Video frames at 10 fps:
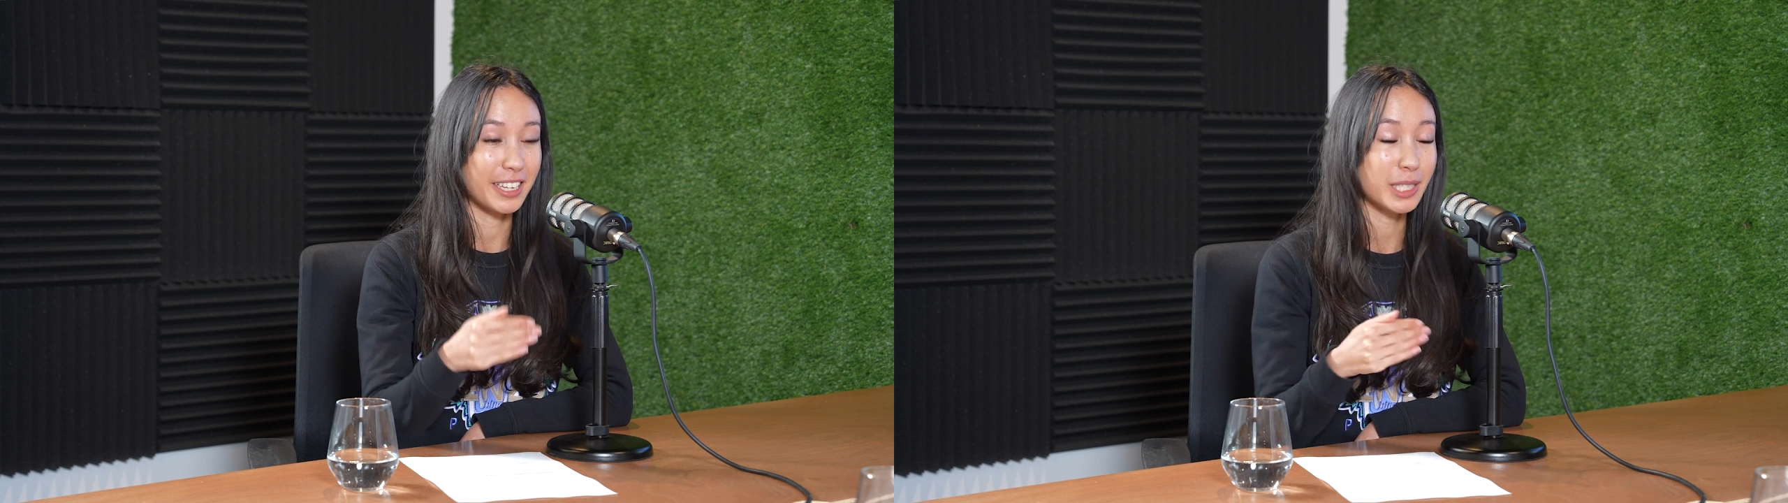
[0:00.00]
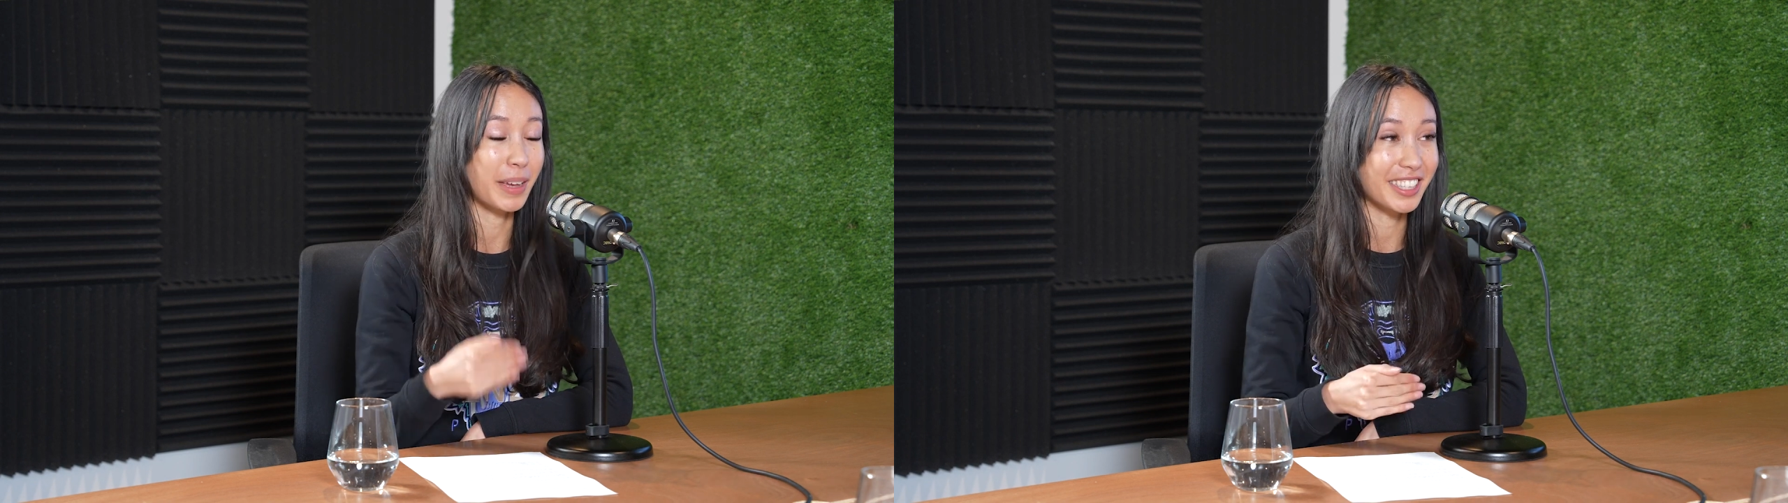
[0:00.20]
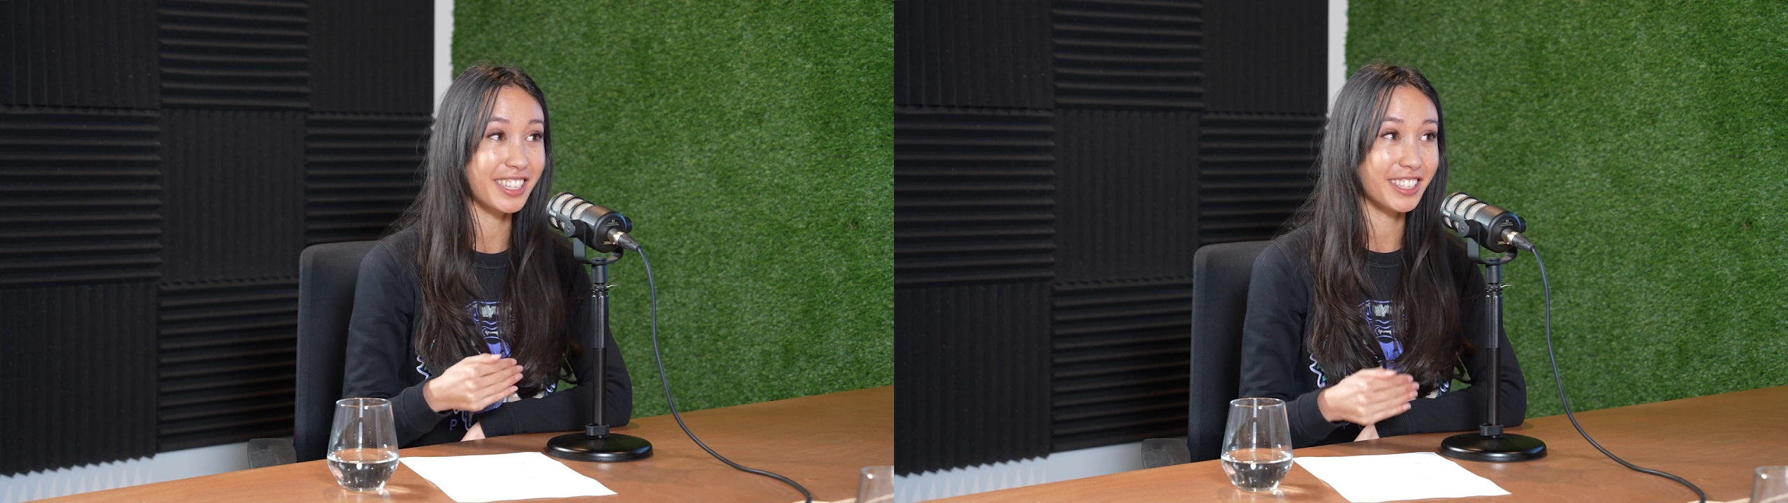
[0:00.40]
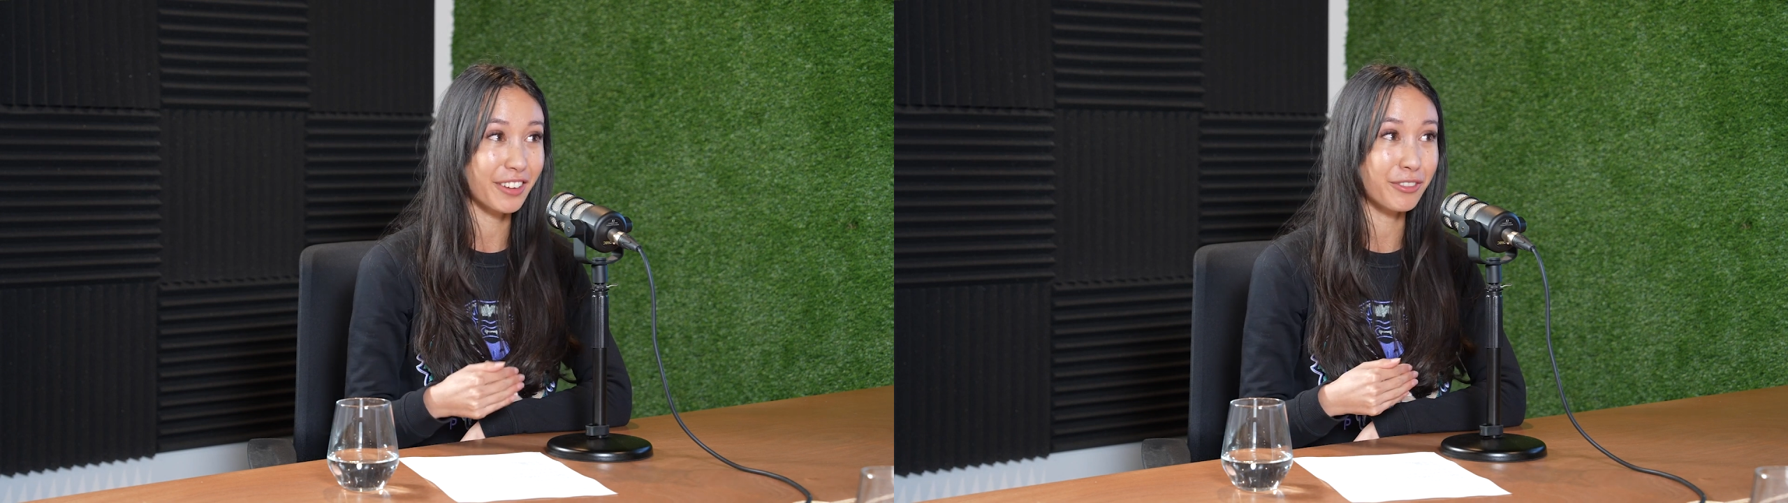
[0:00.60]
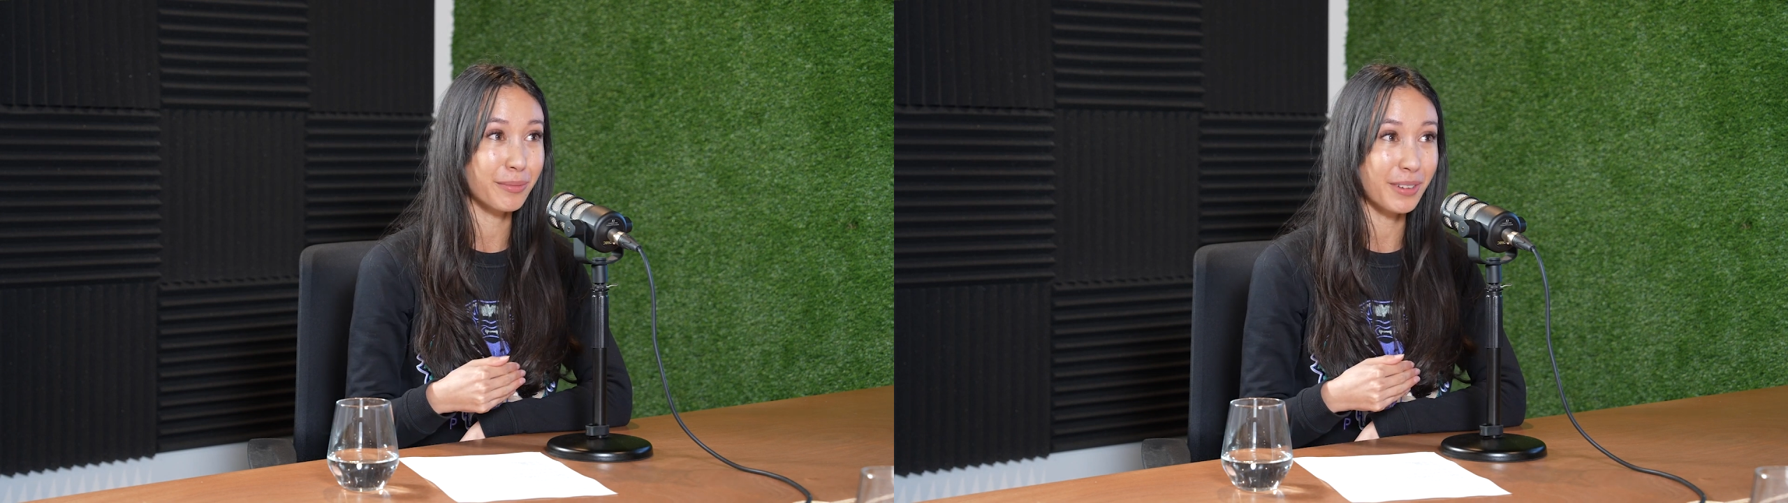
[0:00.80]
expenses
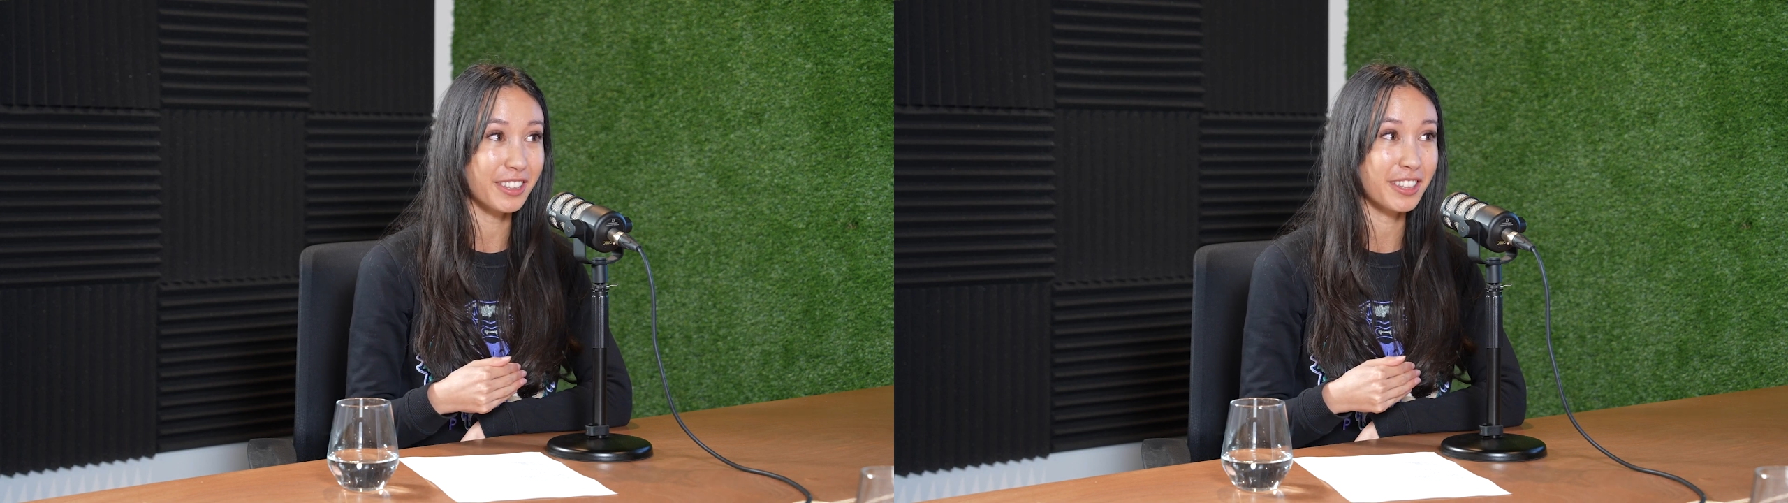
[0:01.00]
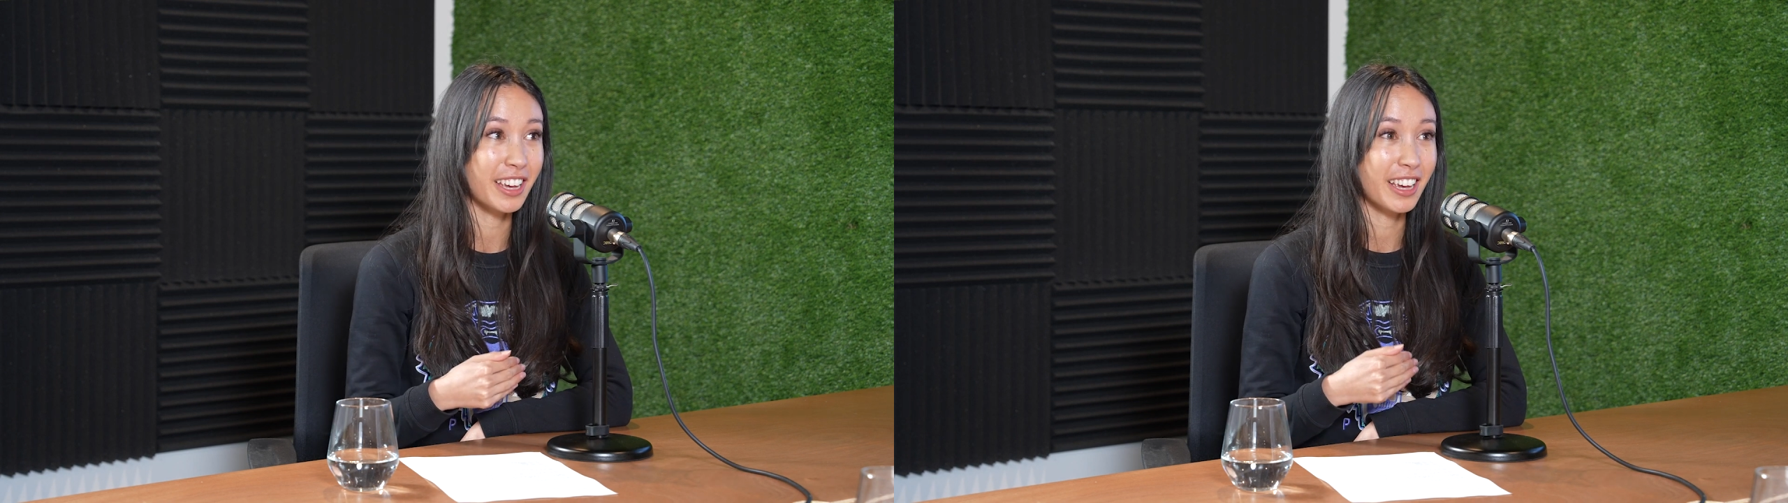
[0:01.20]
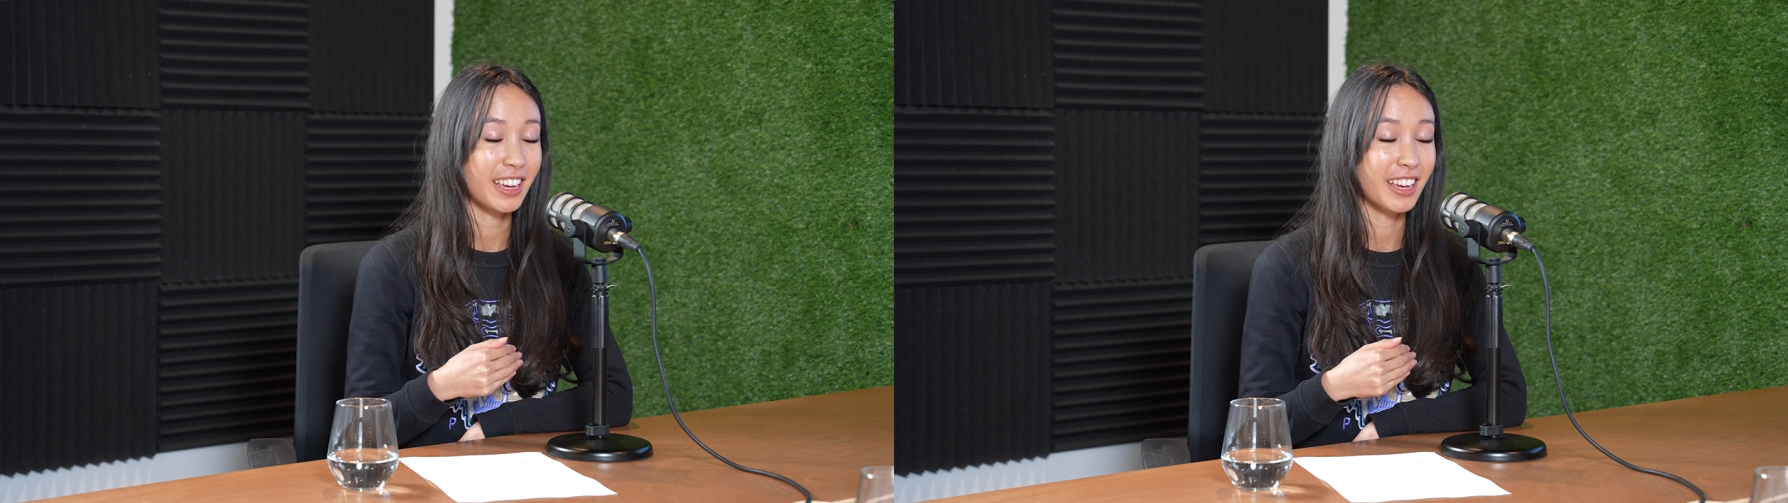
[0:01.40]
every month.